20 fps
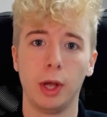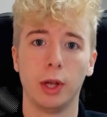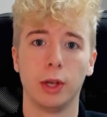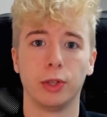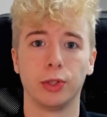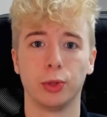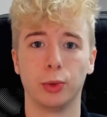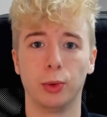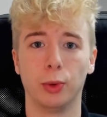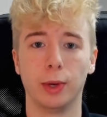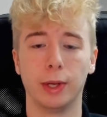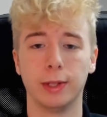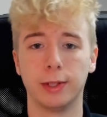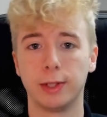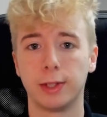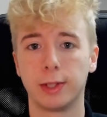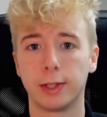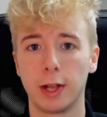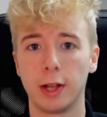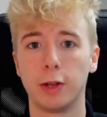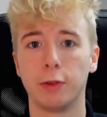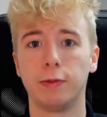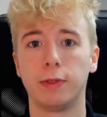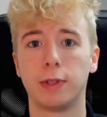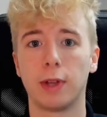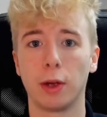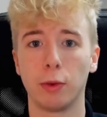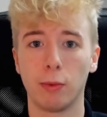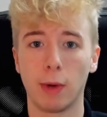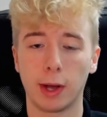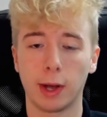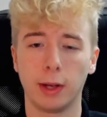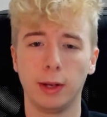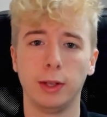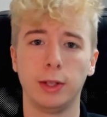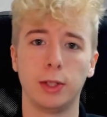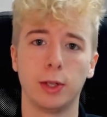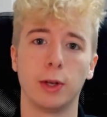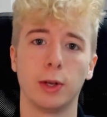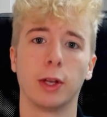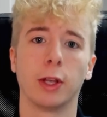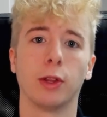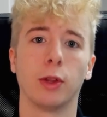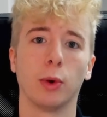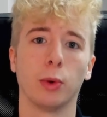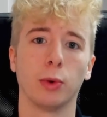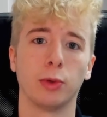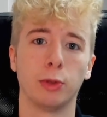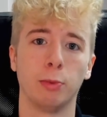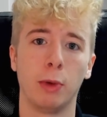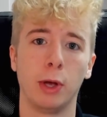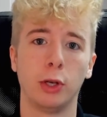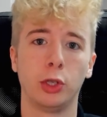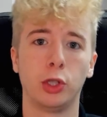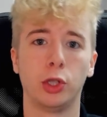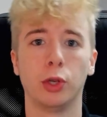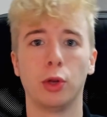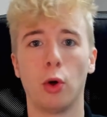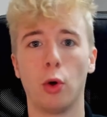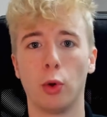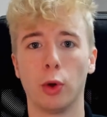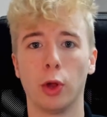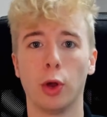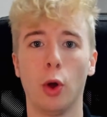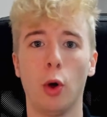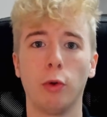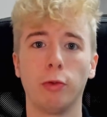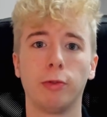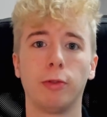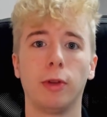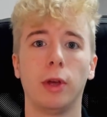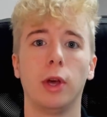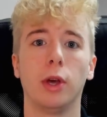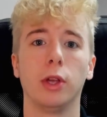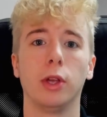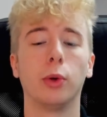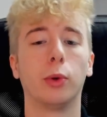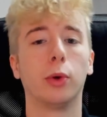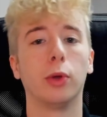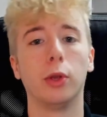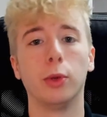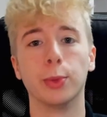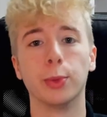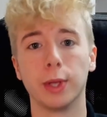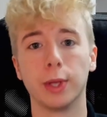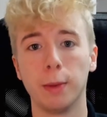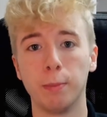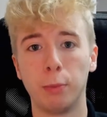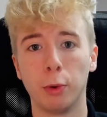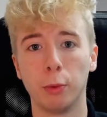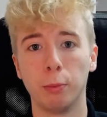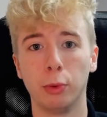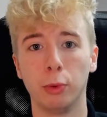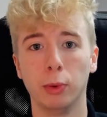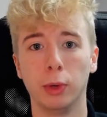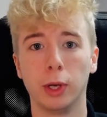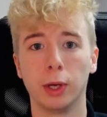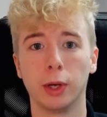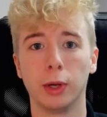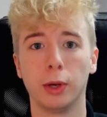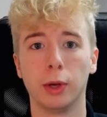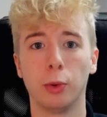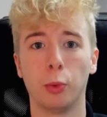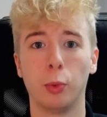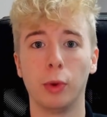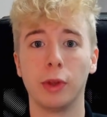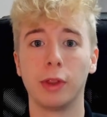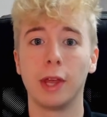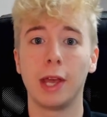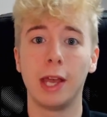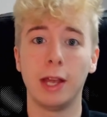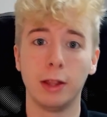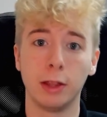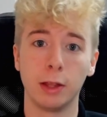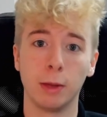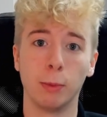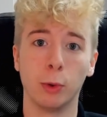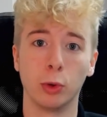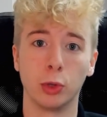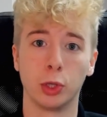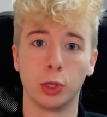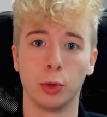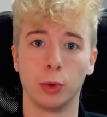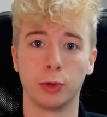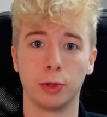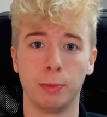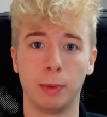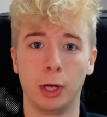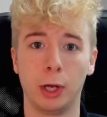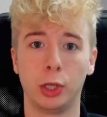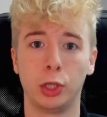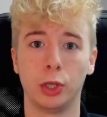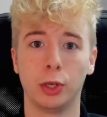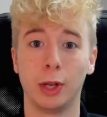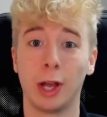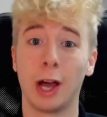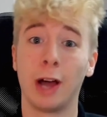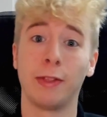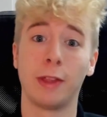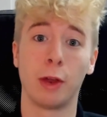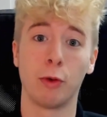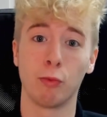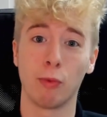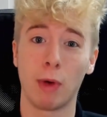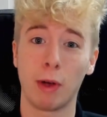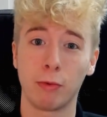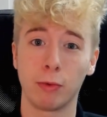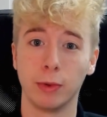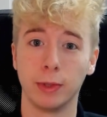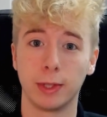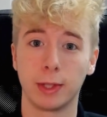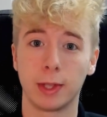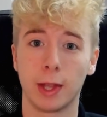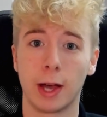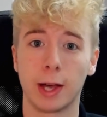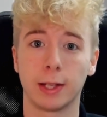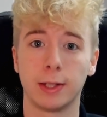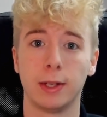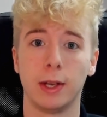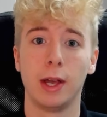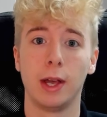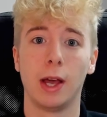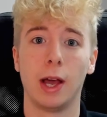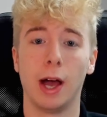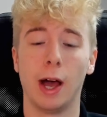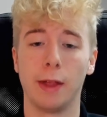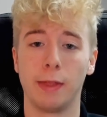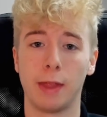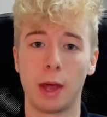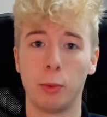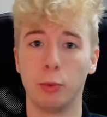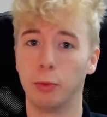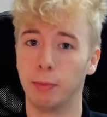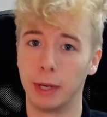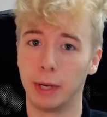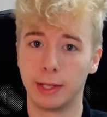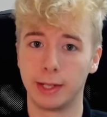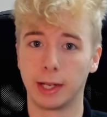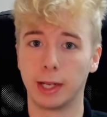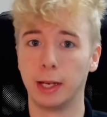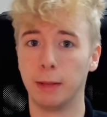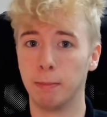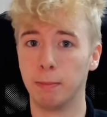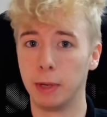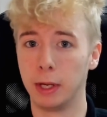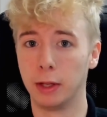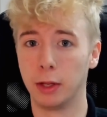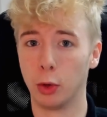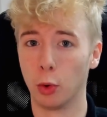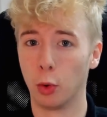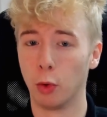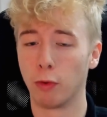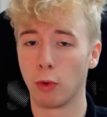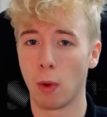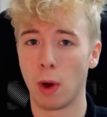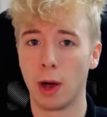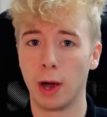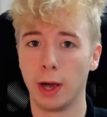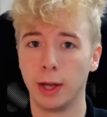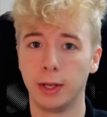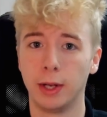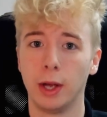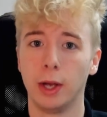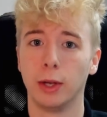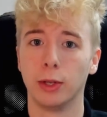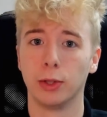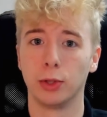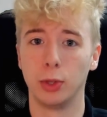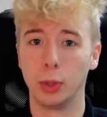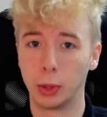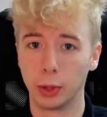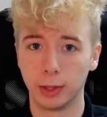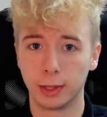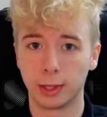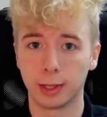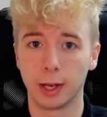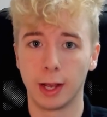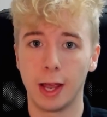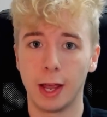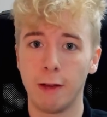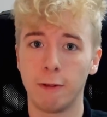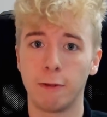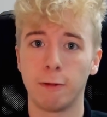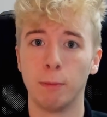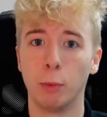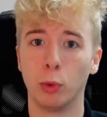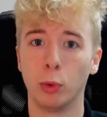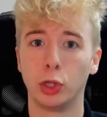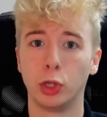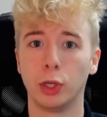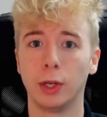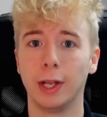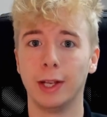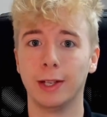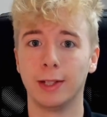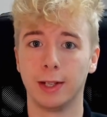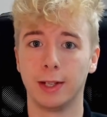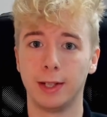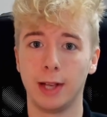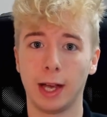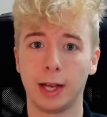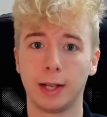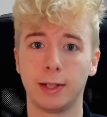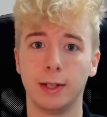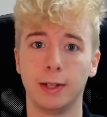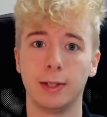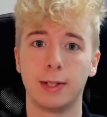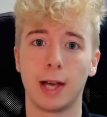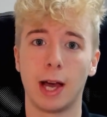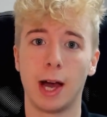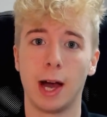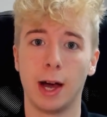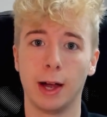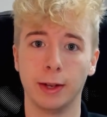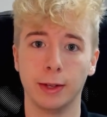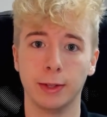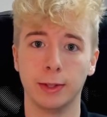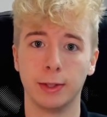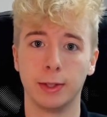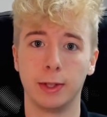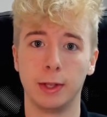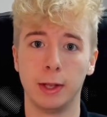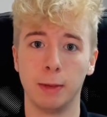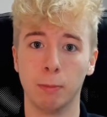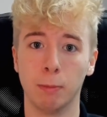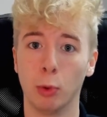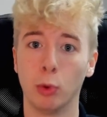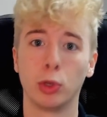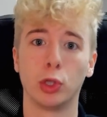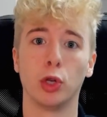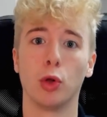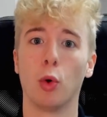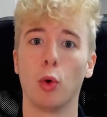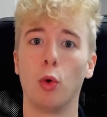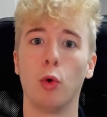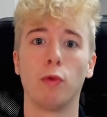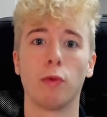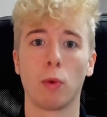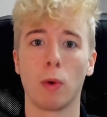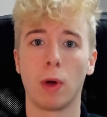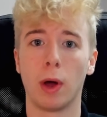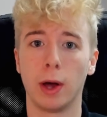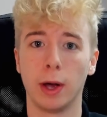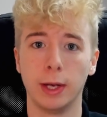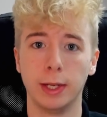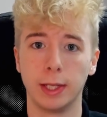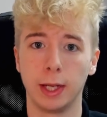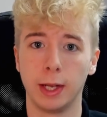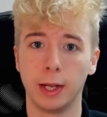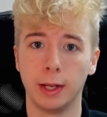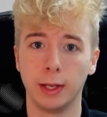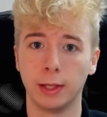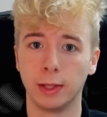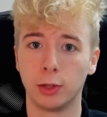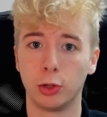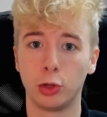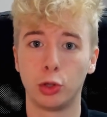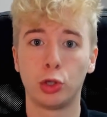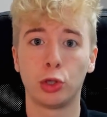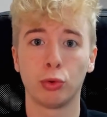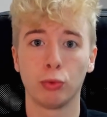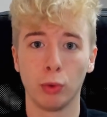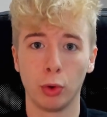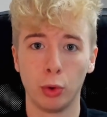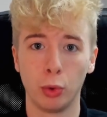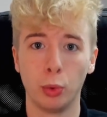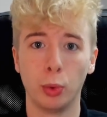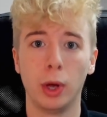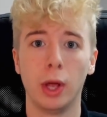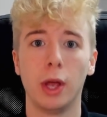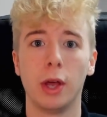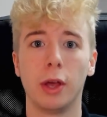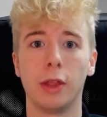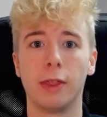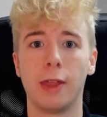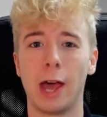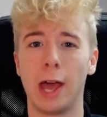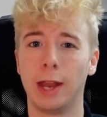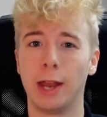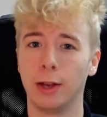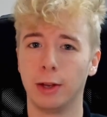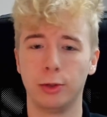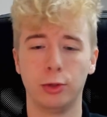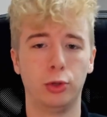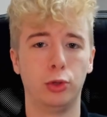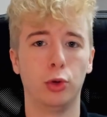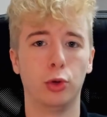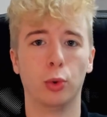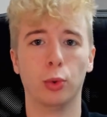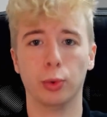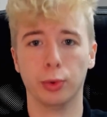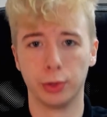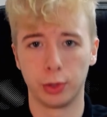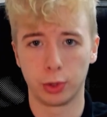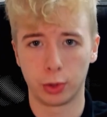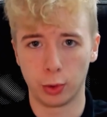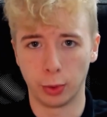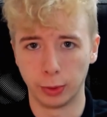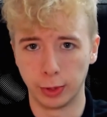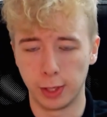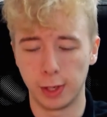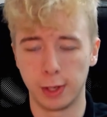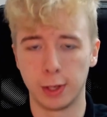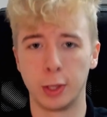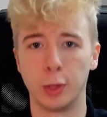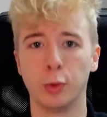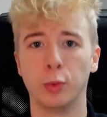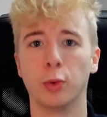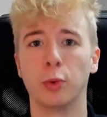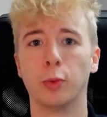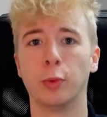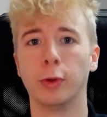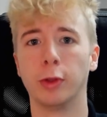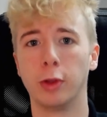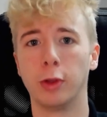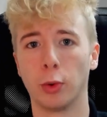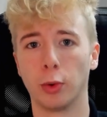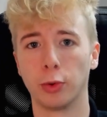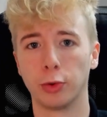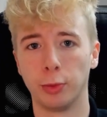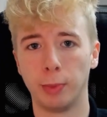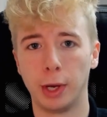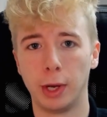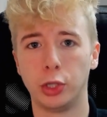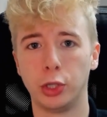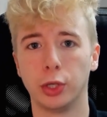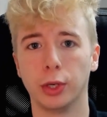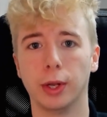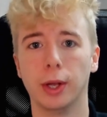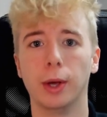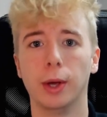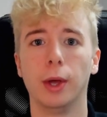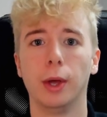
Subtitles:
So instead of directly turning the automation on and off, you could use an input boolean within the motion automation and then reference that, and that would basically be the override. So you could say if motion is detected and the motion override is true, then don't continue with the automation.